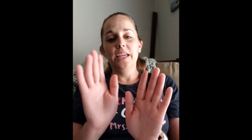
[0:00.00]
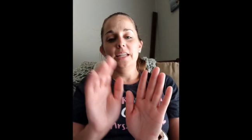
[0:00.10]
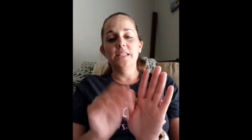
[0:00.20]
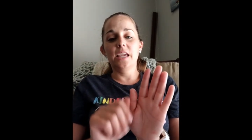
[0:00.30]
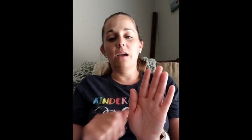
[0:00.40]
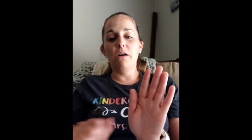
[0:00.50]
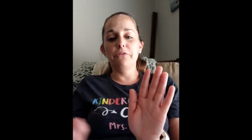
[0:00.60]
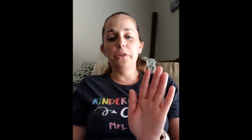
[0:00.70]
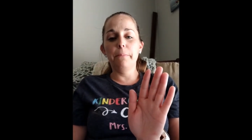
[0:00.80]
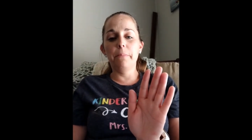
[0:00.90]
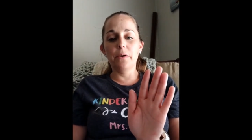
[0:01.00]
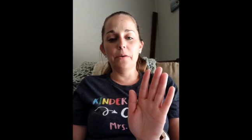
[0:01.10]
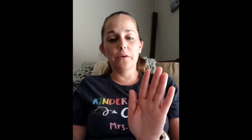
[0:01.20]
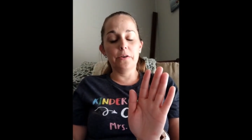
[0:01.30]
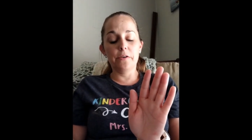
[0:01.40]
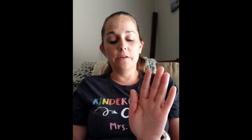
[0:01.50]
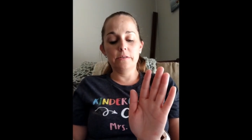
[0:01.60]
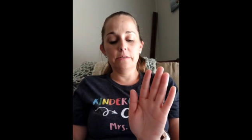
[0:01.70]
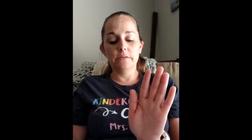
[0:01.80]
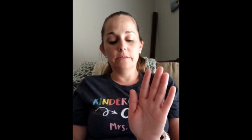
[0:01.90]
Take off the burr.
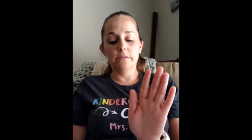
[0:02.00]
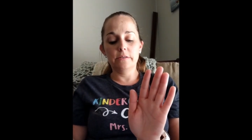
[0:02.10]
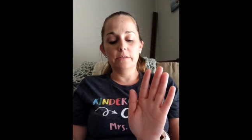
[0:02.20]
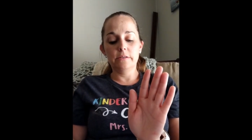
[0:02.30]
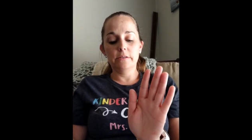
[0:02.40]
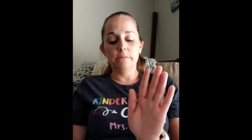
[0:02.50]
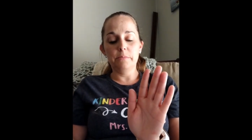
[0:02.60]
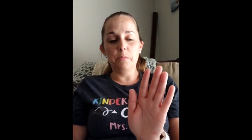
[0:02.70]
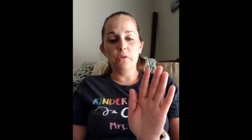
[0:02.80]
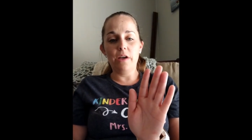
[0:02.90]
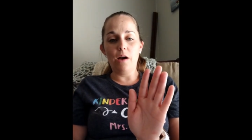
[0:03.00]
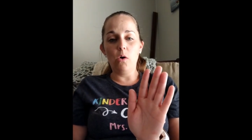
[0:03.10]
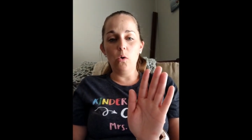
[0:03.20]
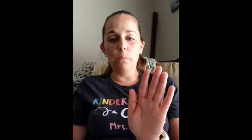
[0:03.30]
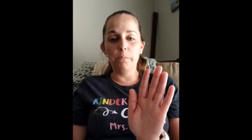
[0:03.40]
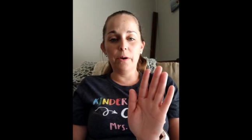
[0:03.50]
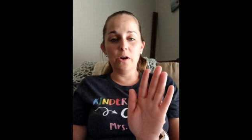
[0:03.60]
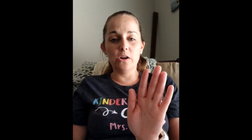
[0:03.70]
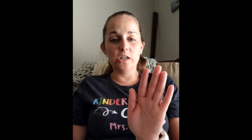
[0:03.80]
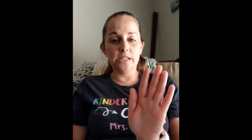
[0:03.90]
Remember, that whole
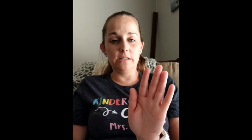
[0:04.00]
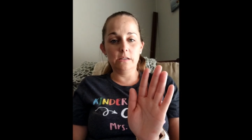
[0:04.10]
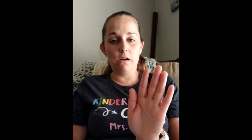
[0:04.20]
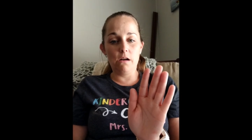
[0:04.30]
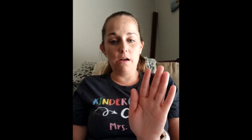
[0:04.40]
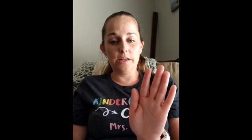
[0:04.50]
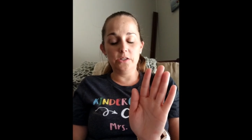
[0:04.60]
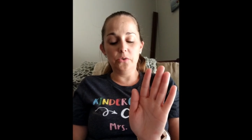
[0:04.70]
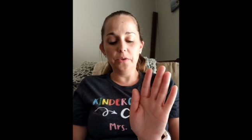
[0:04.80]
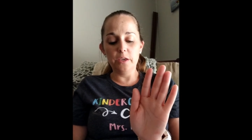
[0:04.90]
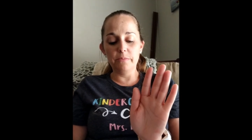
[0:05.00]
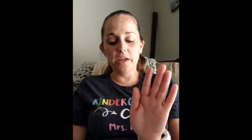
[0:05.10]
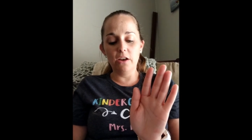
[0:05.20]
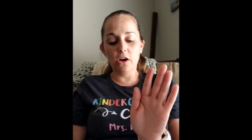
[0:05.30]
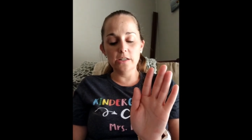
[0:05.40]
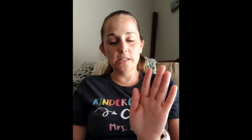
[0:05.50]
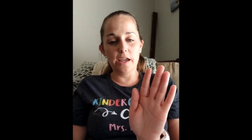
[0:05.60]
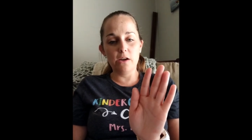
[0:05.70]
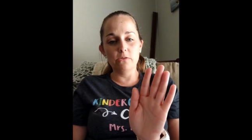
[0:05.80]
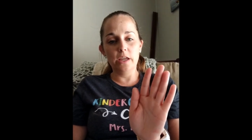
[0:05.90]
burr is gone. Don't keep that R
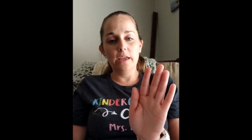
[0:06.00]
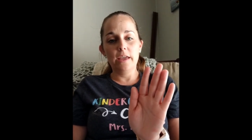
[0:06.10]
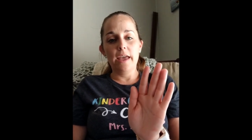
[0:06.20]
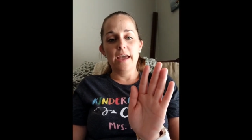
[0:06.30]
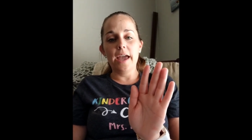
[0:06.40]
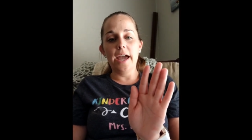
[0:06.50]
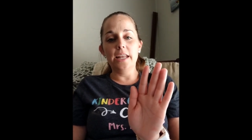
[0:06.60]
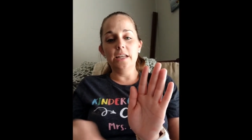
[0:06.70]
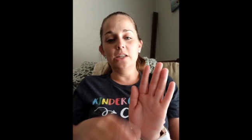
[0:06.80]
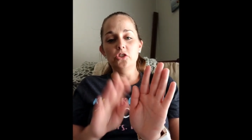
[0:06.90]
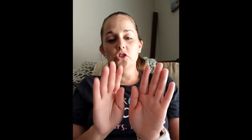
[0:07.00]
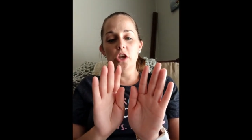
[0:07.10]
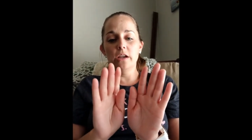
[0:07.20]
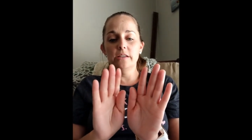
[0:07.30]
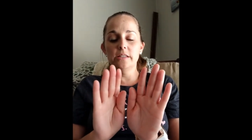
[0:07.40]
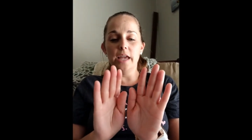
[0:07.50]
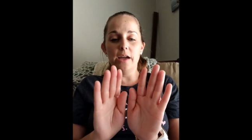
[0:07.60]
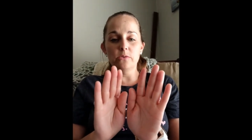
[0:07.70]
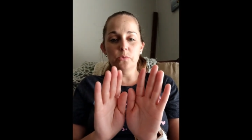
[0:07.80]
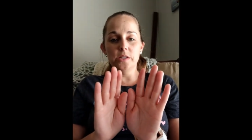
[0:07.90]
sound. Add in a ch
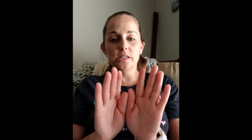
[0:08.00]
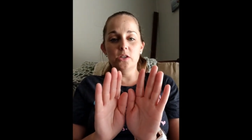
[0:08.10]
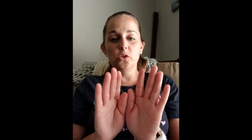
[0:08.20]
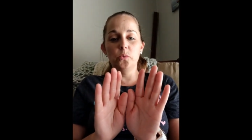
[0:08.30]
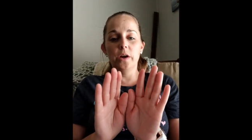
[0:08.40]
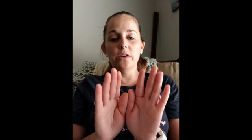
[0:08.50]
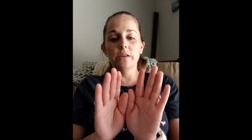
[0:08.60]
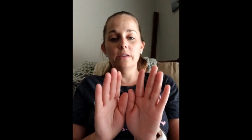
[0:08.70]
sound. What's the new word?